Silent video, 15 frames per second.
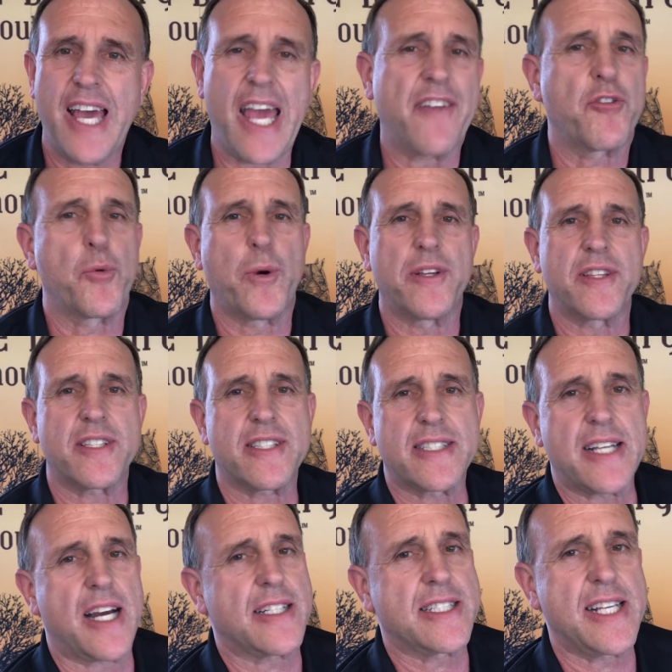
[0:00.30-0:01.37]
Hey everyone,
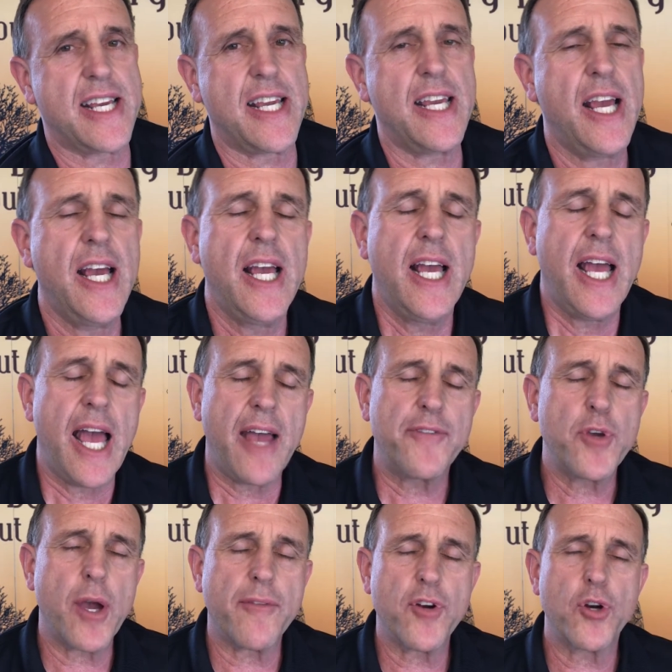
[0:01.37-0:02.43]
this is Doc T.
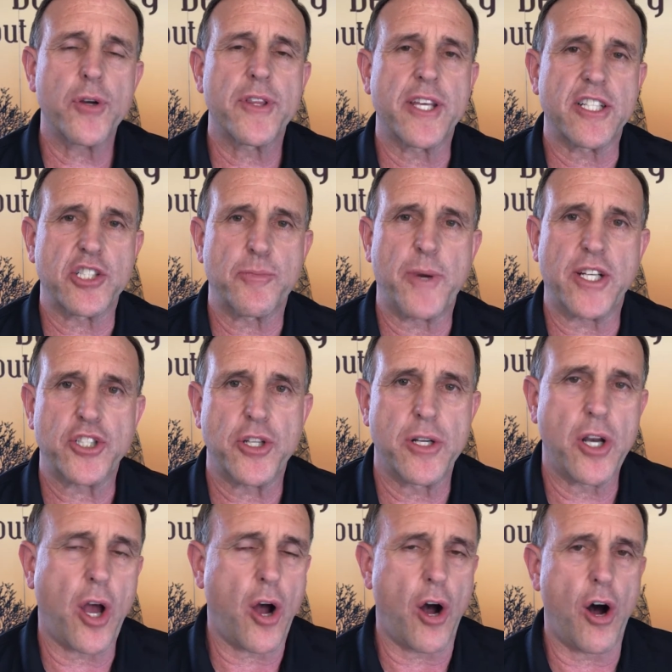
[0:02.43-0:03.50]
Have you ever heard the
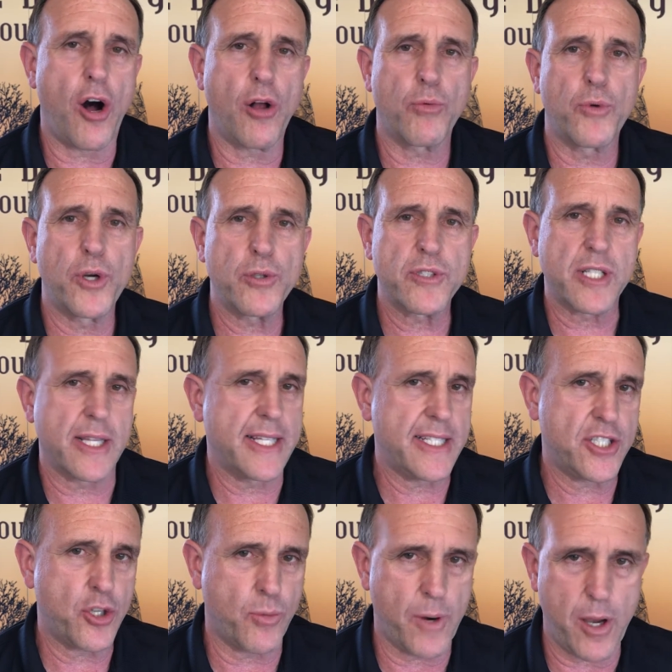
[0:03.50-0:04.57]
expression, all roads
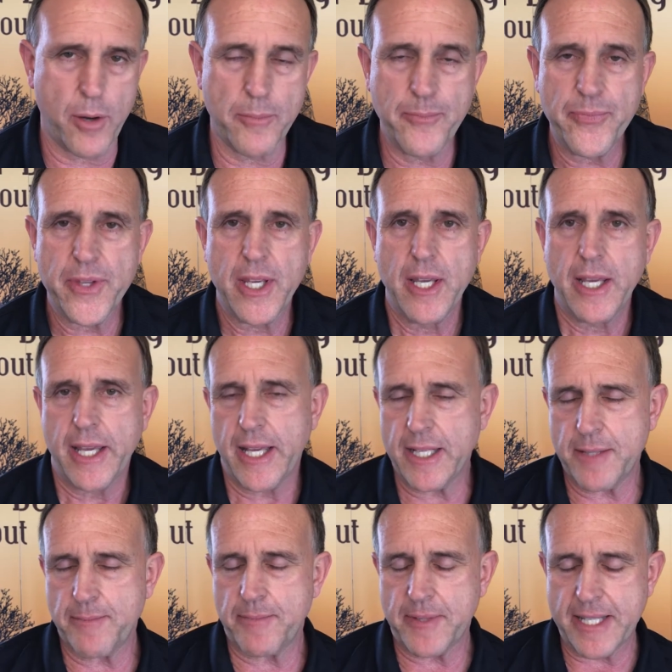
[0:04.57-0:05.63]
lead to Rome?
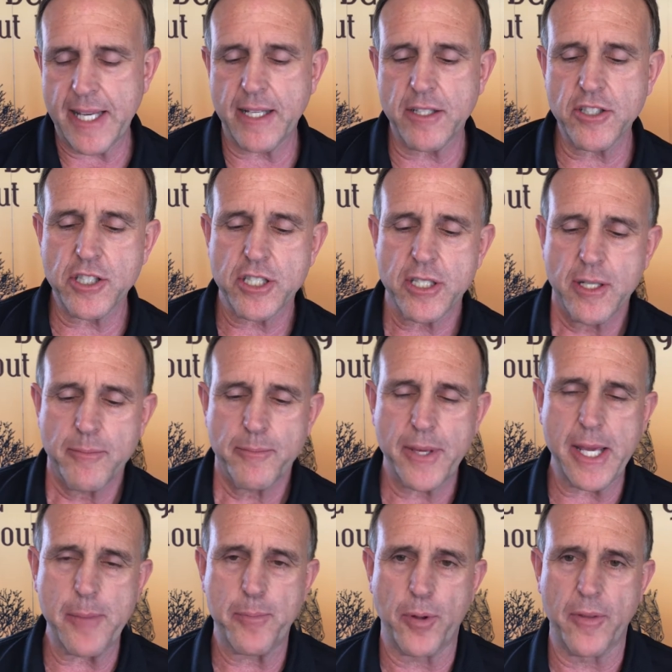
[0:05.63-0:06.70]
It tells
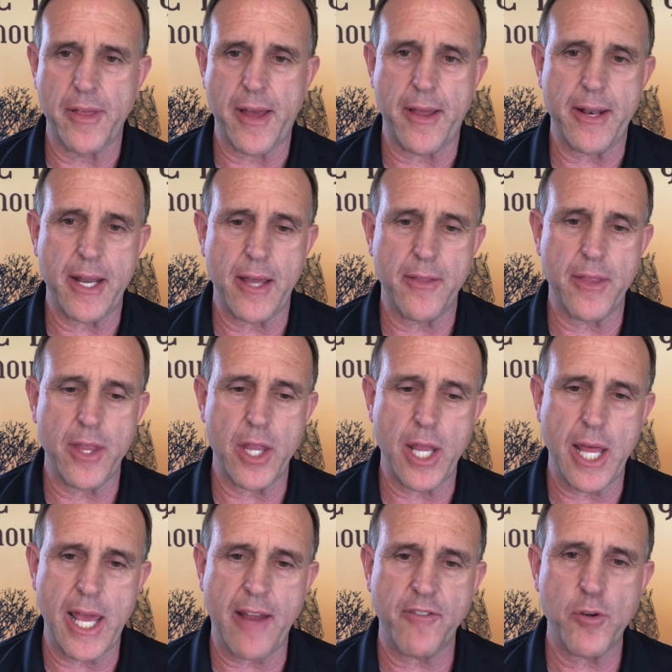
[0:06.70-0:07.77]
people that
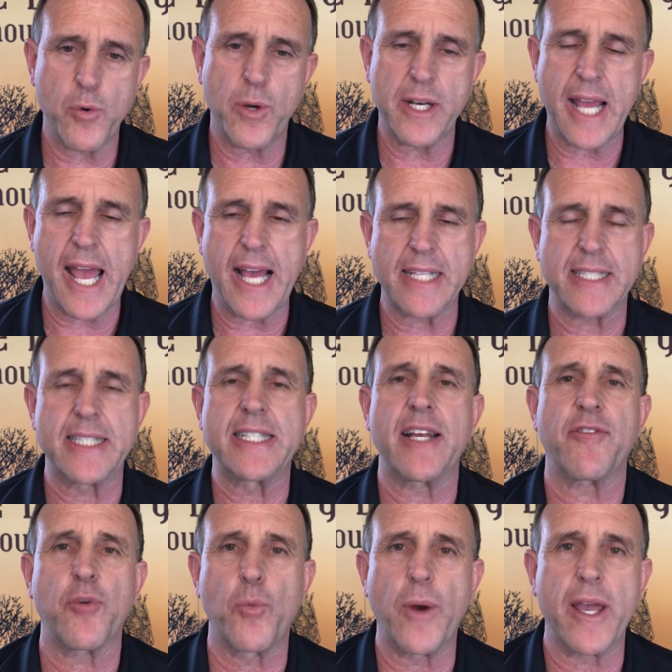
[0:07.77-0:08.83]
everyone has a
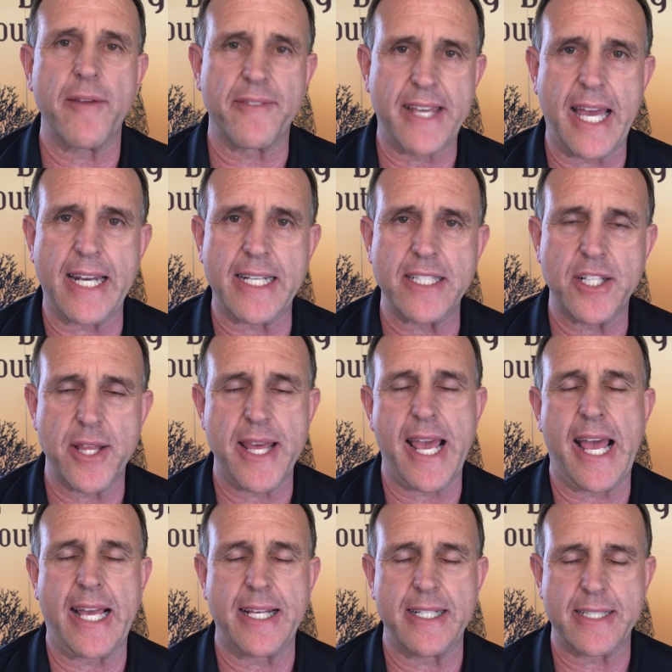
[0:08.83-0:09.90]
different way of getting to
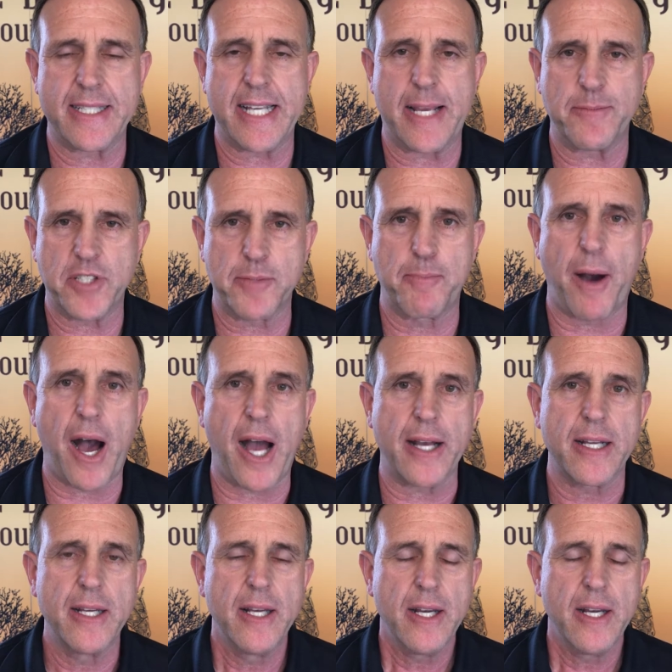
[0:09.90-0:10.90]
the same spot.